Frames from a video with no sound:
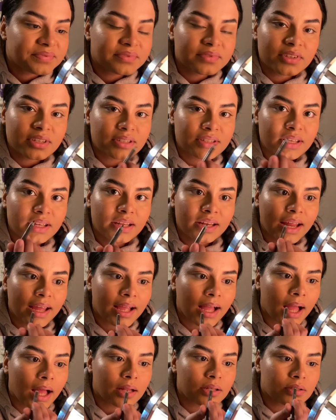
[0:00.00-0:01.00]
You see, like,
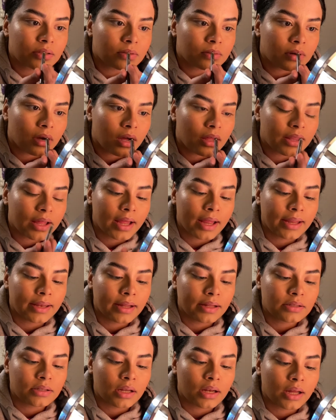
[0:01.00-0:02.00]
I have to do all that and
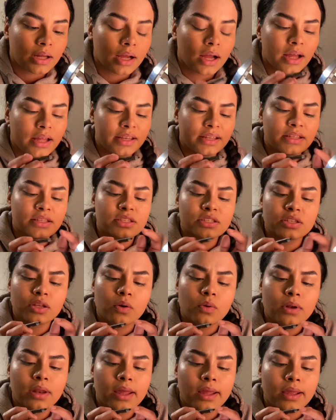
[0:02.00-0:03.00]
that's all I got. And it's
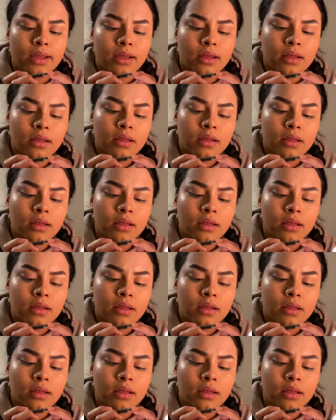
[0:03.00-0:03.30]
so like